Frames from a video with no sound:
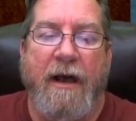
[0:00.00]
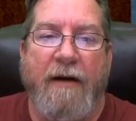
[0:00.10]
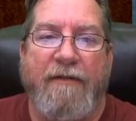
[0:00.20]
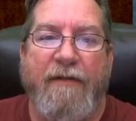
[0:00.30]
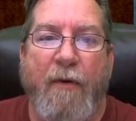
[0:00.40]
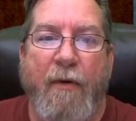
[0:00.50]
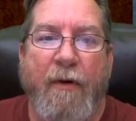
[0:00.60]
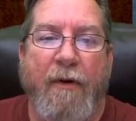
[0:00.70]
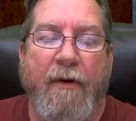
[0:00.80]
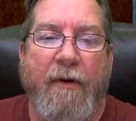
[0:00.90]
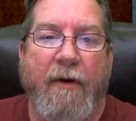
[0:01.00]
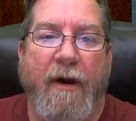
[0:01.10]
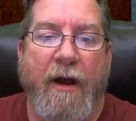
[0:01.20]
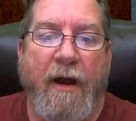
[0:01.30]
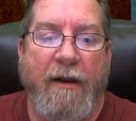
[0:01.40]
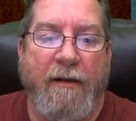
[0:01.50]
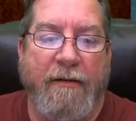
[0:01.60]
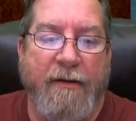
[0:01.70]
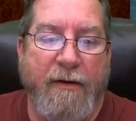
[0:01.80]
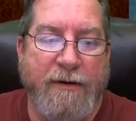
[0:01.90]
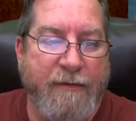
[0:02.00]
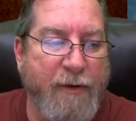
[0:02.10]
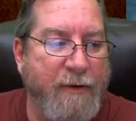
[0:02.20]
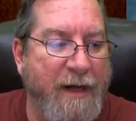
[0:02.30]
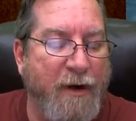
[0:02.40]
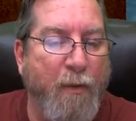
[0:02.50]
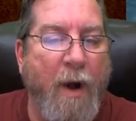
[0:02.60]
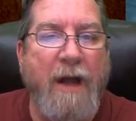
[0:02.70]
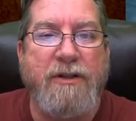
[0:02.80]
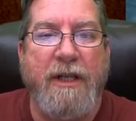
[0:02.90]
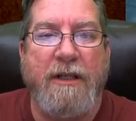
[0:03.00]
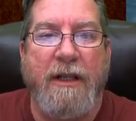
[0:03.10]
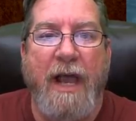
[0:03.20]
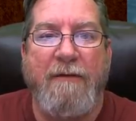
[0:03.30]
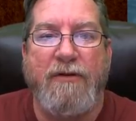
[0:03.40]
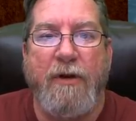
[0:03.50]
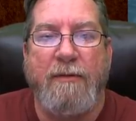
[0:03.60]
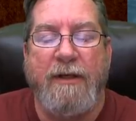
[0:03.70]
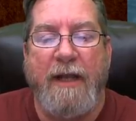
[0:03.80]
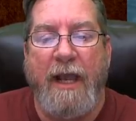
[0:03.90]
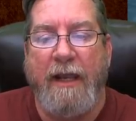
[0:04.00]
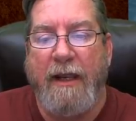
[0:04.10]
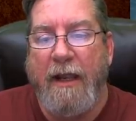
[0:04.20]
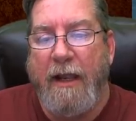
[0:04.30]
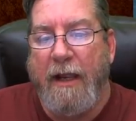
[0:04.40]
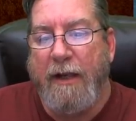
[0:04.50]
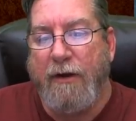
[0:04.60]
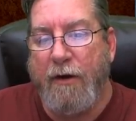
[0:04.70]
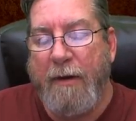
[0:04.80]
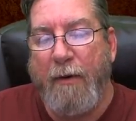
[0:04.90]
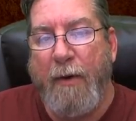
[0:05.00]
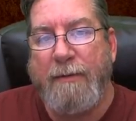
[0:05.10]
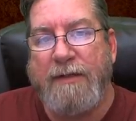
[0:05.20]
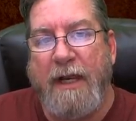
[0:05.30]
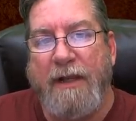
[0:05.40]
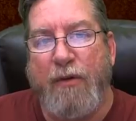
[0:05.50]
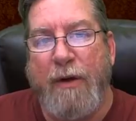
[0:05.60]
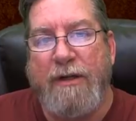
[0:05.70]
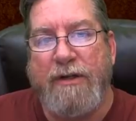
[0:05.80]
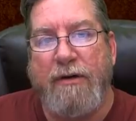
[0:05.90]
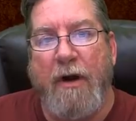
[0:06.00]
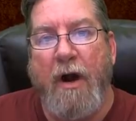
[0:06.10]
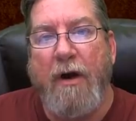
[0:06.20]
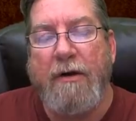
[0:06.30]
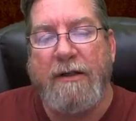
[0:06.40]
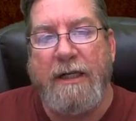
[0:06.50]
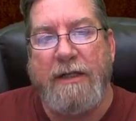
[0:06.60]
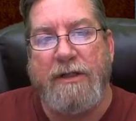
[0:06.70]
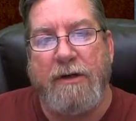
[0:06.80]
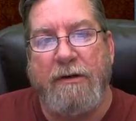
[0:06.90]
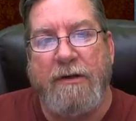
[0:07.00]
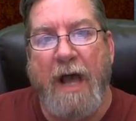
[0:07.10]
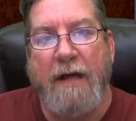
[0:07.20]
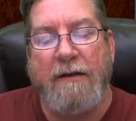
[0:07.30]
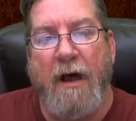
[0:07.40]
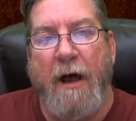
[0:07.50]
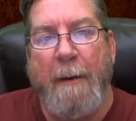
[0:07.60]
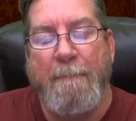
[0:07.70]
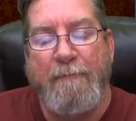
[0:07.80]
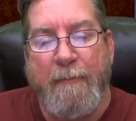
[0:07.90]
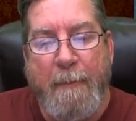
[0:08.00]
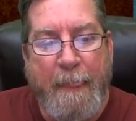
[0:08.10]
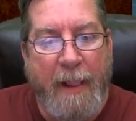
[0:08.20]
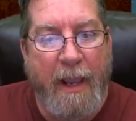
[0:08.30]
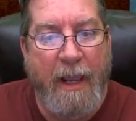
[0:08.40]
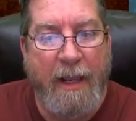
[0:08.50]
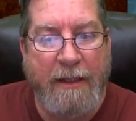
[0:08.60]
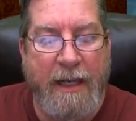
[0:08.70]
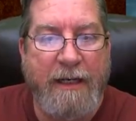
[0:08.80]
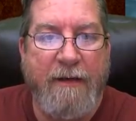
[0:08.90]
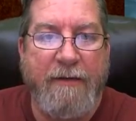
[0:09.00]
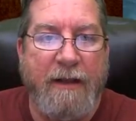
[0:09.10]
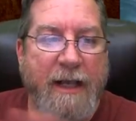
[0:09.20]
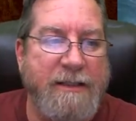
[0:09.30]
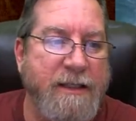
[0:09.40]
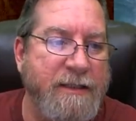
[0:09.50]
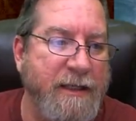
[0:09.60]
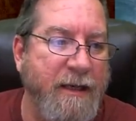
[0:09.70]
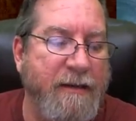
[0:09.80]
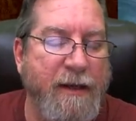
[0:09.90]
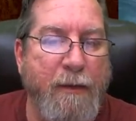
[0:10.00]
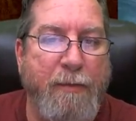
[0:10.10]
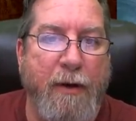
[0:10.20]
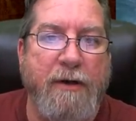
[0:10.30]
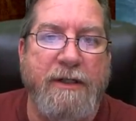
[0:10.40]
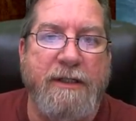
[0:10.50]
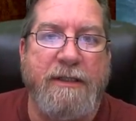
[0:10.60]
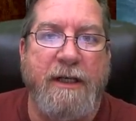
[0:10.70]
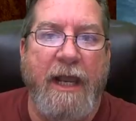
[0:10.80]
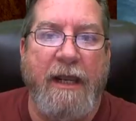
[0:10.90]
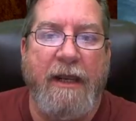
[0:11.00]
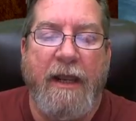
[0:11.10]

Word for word: For those of you that are watching the live stream today, go to my website, creatureartteacher.com, and any of the lessons, anything you purchase today,